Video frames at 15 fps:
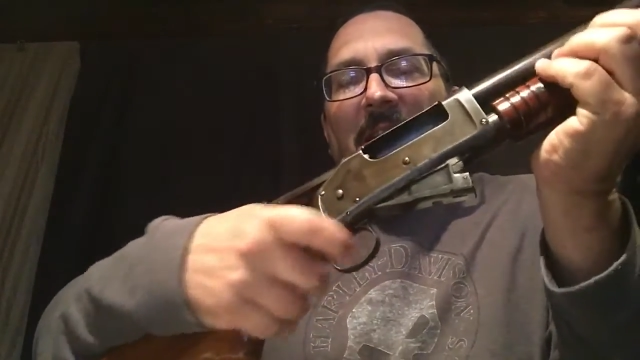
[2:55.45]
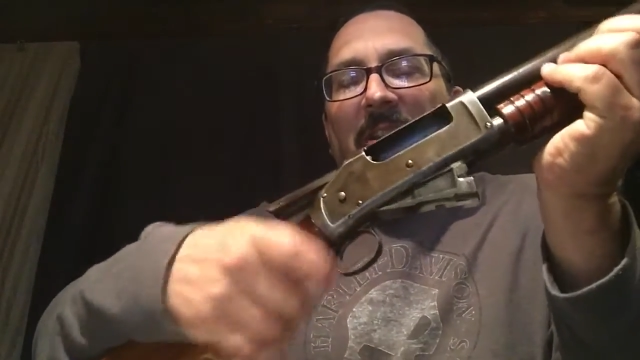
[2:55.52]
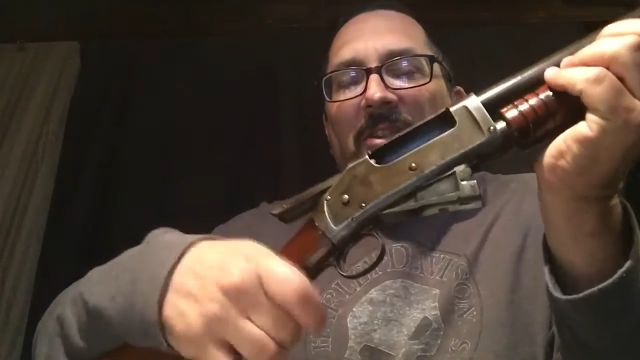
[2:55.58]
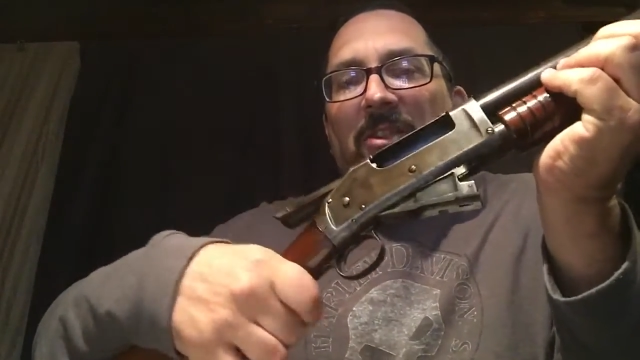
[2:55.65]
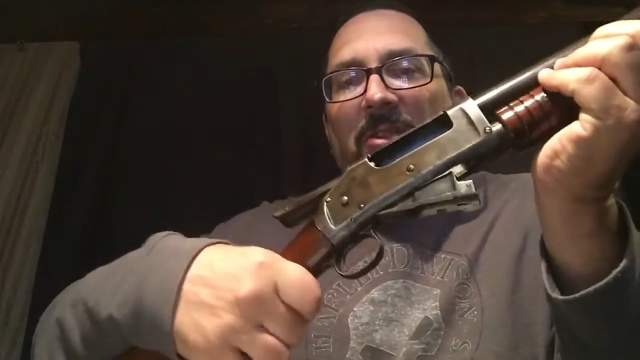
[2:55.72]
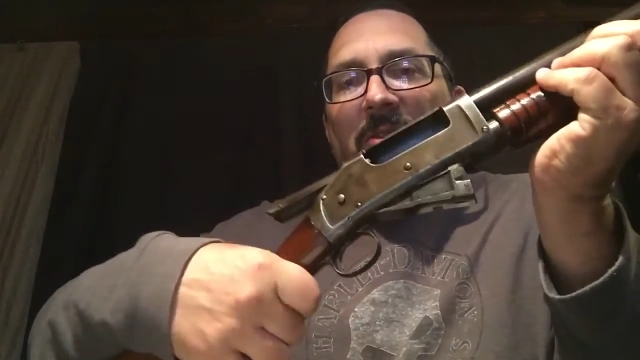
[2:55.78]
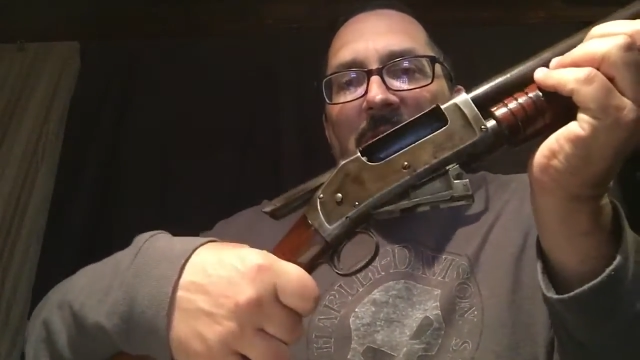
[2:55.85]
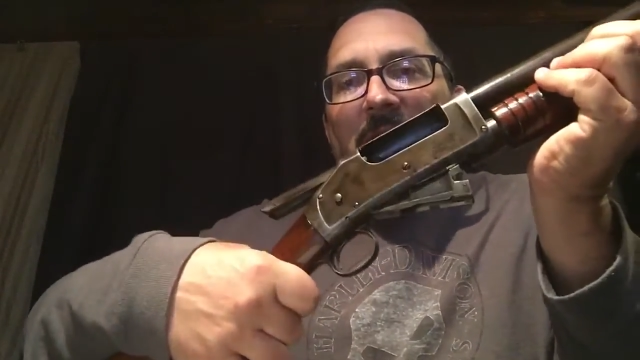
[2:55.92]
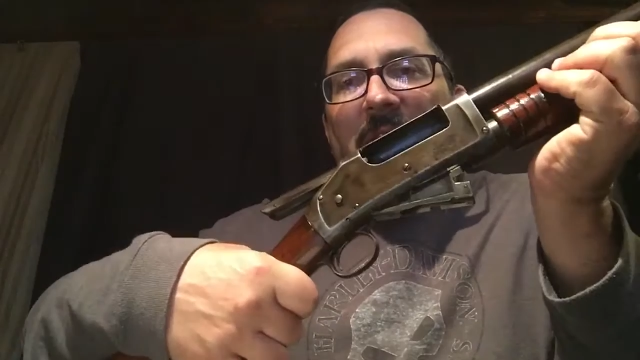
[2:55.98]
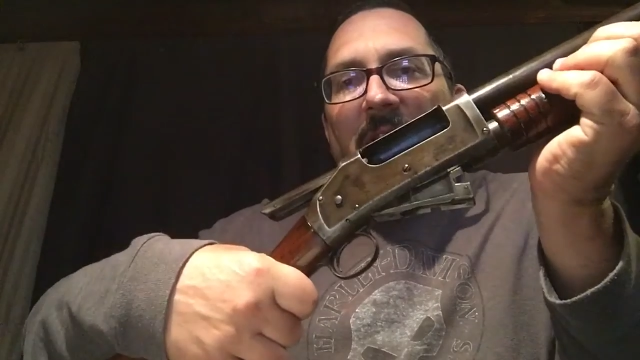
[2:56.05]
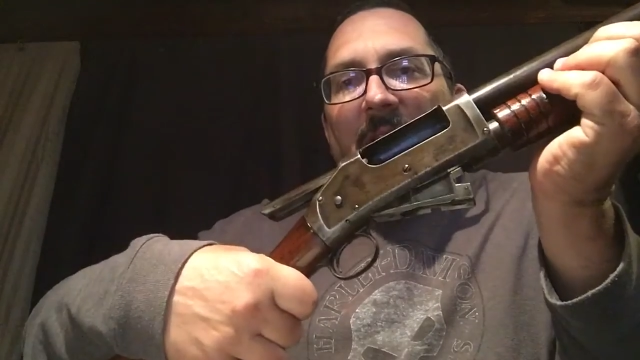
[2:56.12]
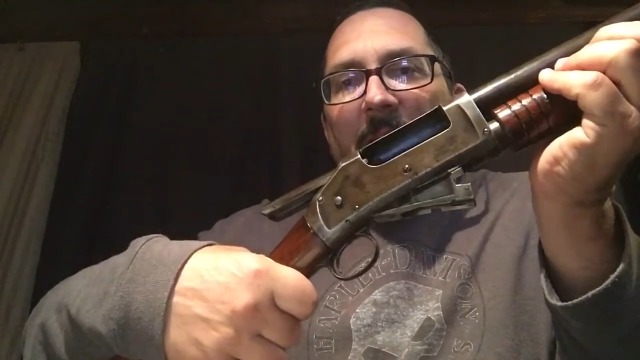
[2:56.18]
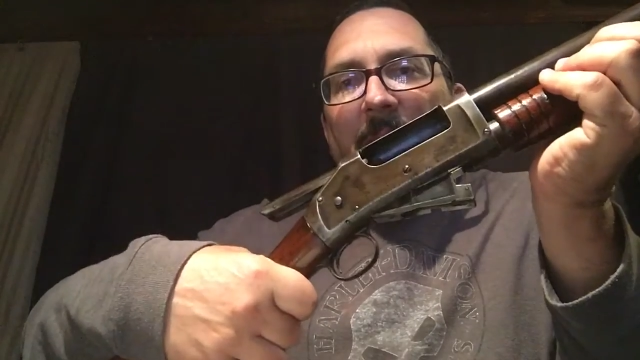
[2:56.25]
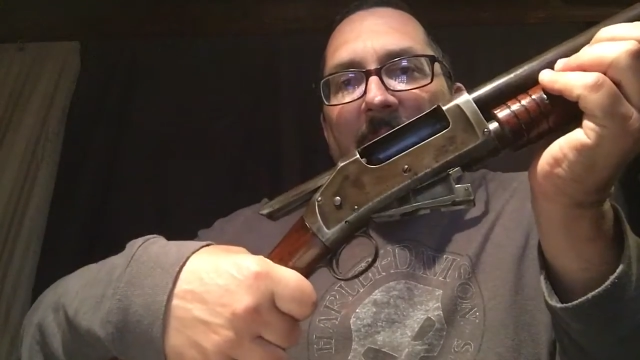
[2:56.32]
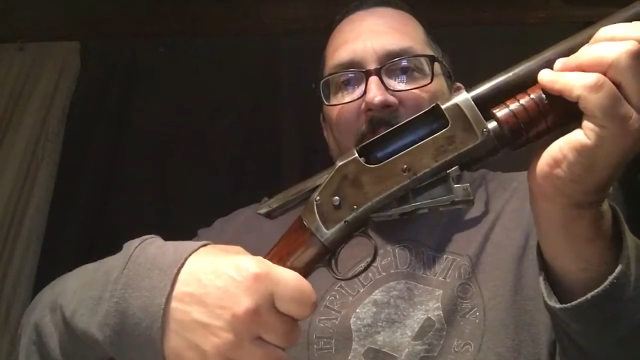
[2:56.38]
loosened
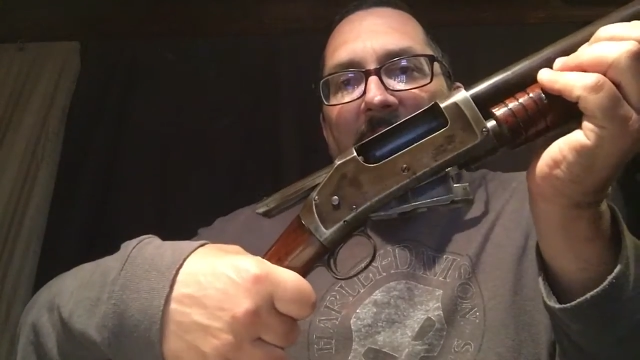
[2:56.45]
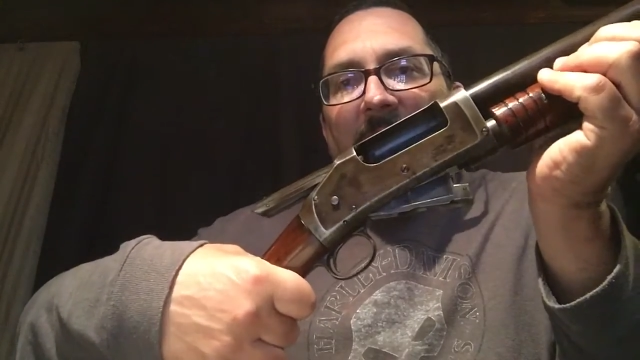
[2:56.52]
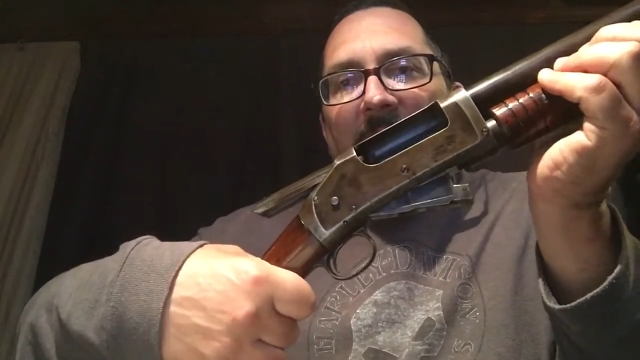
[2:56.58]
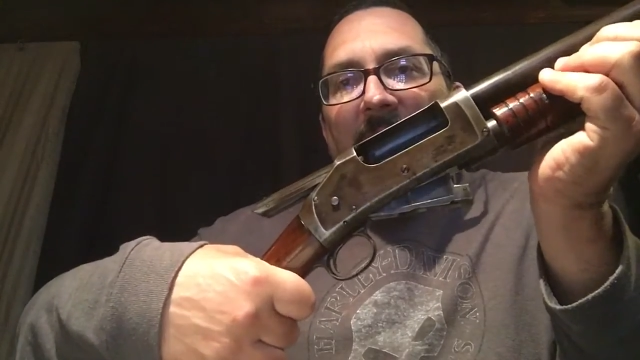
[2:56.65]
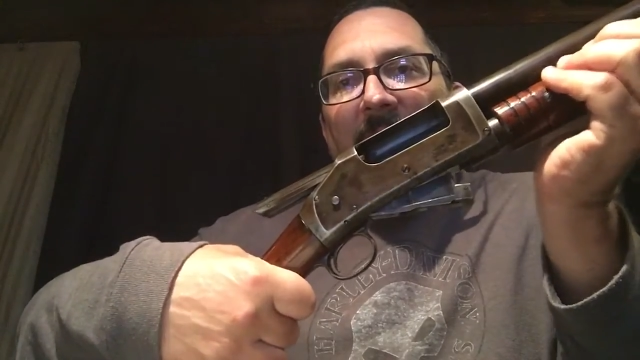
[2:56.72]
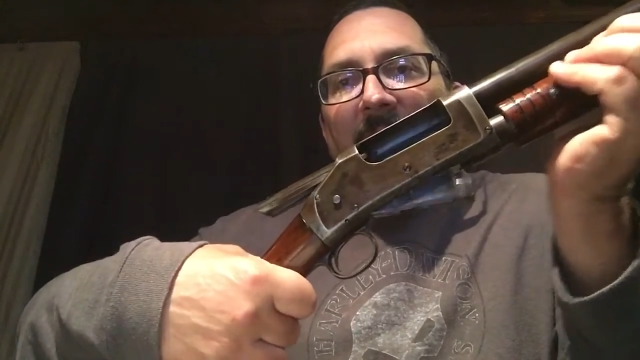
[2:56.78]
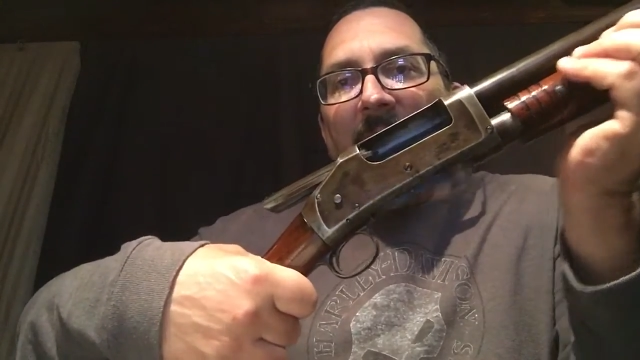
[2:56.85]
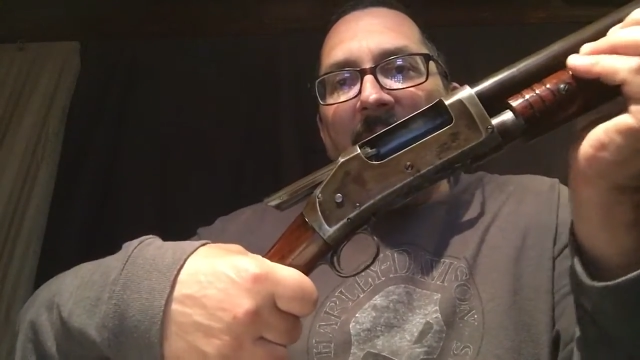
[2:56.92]
up on it,